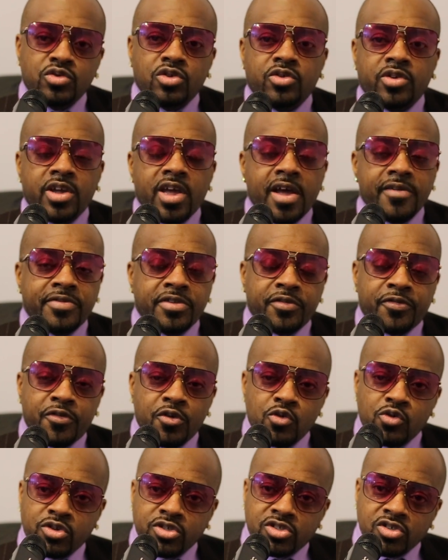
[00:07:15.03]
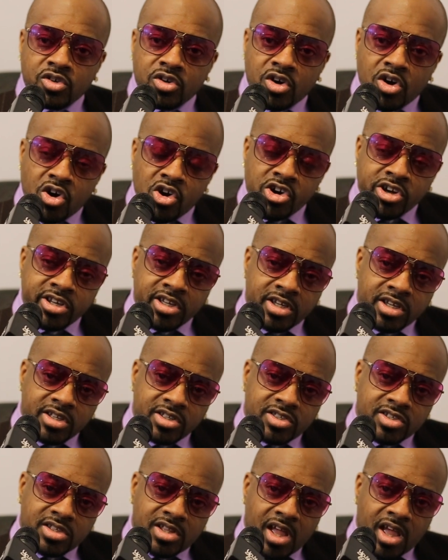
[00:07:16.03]
though, they have to focus on an
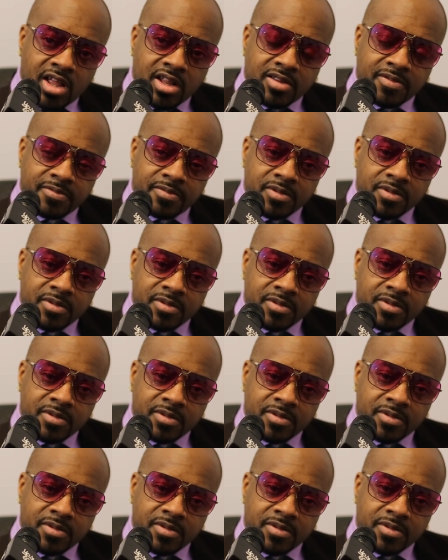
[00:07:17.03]
audience that